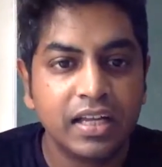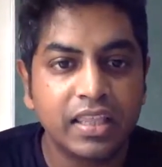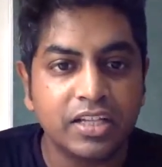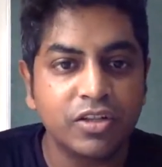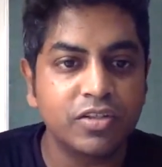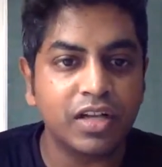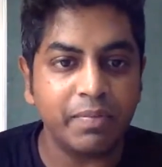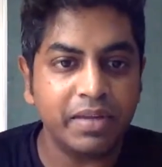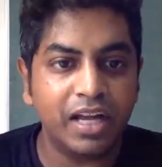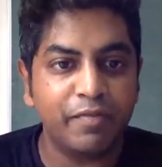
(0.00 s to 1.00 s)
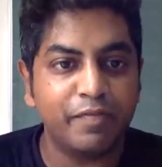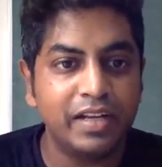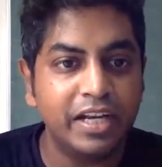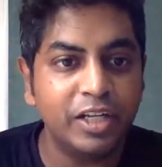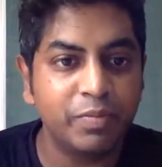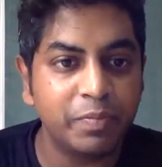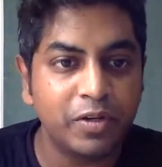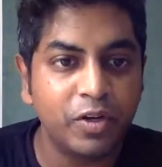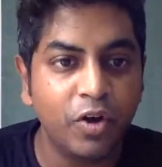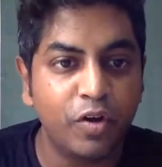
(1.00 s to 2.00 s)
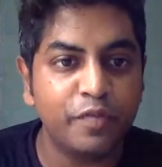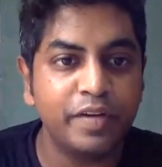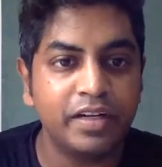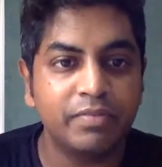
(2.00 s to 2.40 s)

That's also coming up. We'll let you people know of it.